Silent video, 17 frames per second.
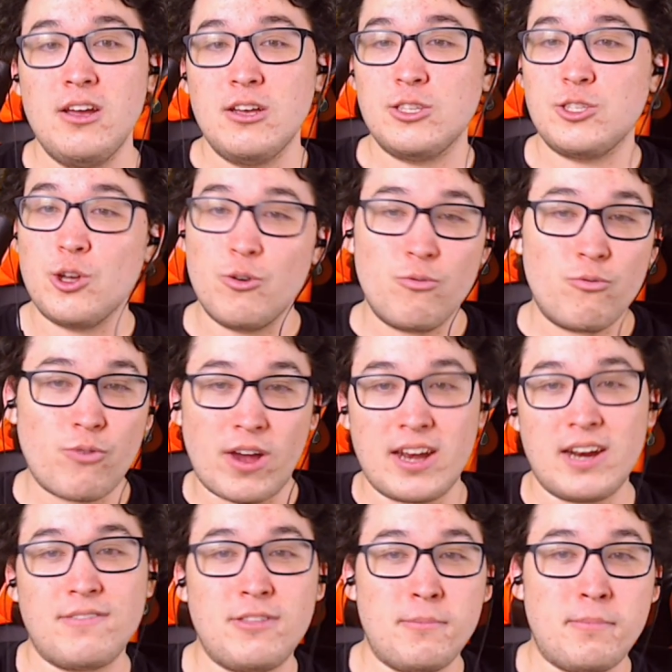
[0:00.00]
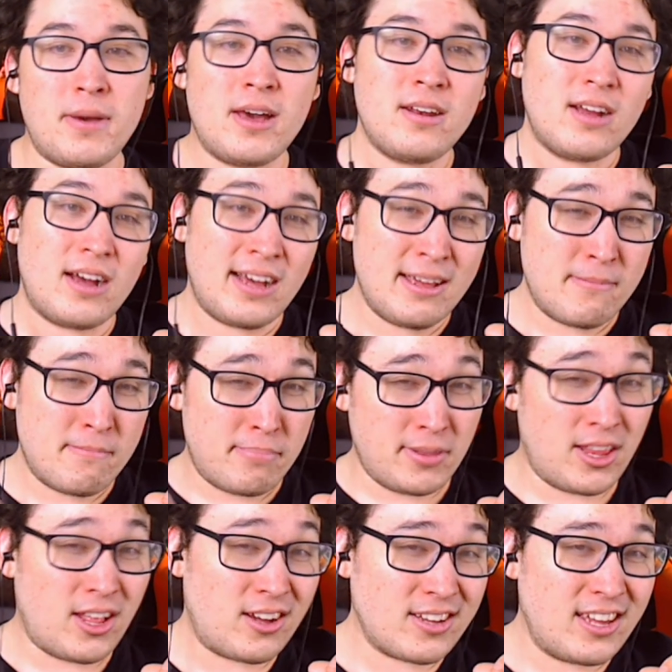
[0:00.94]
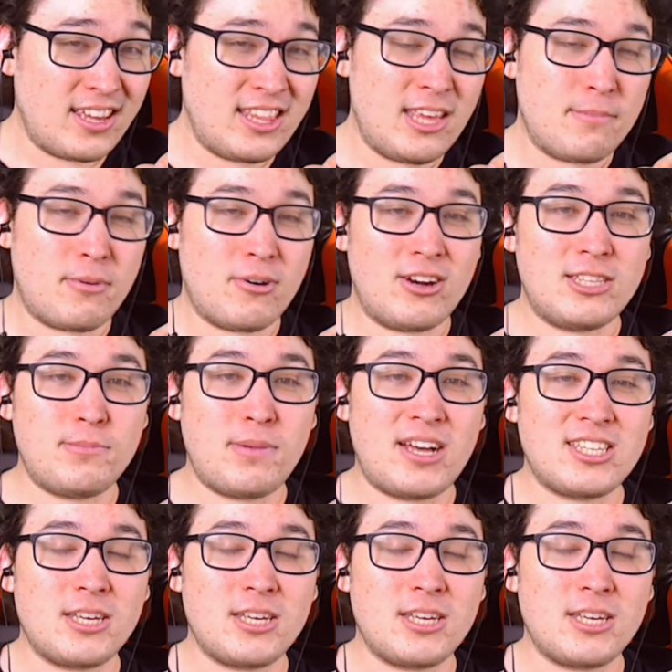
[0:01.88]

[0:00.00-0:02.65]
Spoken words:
So right off the bat, I am blocking the opponent's pass